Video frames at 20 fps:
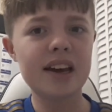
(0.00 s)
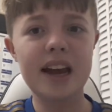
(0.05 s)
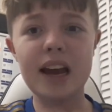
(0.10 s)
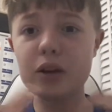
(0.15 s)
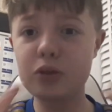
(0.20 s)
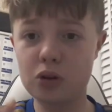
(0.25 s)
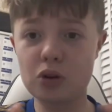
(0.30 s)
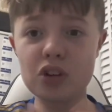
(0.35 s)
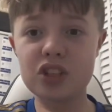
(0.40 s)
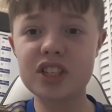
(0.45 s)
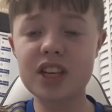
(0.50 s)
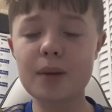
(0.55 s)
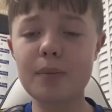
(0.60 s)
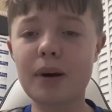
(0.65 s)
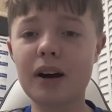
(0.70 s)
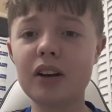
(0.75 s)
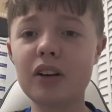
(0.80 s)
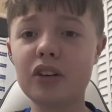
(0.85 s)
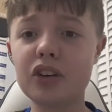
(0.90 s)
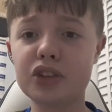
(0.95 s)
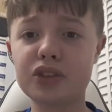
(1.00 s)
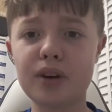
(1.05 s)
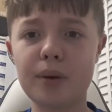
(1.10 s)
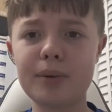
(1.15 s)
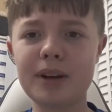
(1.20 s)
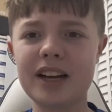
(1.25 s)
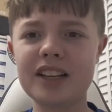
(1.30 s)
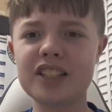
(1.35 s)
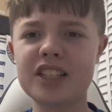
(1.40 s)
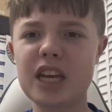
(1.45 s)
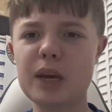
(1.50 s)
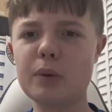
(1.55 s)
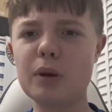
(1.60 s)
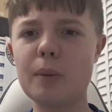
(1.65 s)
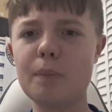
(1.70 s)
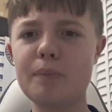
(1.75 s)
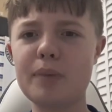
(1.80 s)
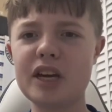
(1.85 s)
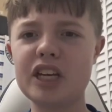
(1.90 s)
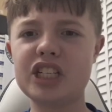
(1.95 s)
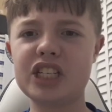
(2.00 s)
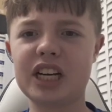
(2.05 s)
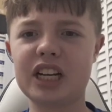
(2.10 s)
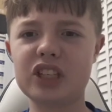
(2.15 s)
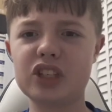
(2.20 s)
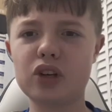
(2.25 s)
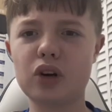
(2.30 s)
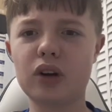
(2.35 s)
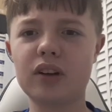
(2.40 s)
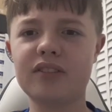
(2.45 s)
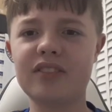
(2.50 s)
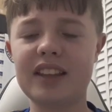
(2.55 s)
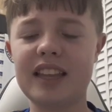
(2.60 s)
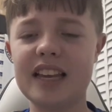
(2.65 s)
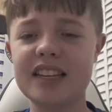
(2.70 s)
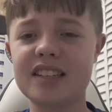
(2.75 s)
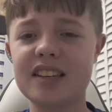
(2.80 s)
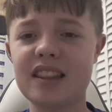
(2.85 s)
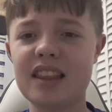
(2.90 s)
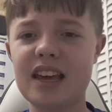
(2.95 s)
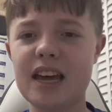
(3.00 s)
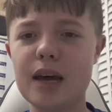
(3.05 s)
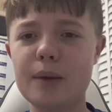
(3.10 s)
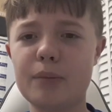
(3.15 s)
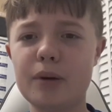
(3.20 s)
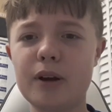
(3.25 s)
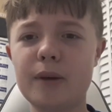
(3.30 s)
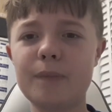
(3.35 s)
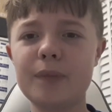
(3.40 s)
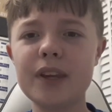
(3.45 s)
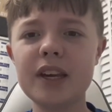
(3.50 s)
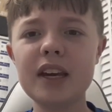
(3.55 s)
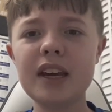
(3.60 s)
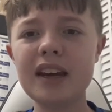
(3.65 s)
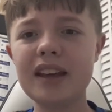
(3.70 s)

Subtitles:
It was a good save by Lucas Fabianski with a big chance gone for Leicester there, but